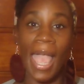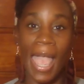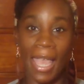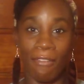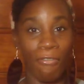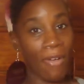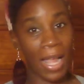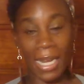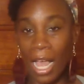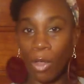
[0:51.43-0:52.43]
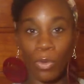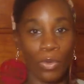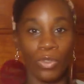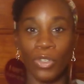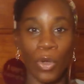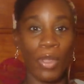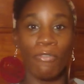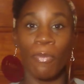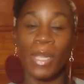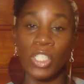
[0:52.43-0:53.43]
and find out you know
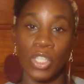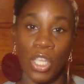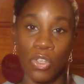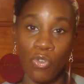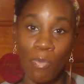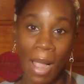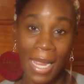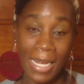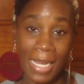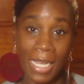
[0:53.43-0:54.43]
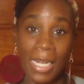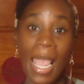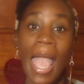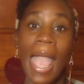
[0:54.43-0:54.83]
information that you might need,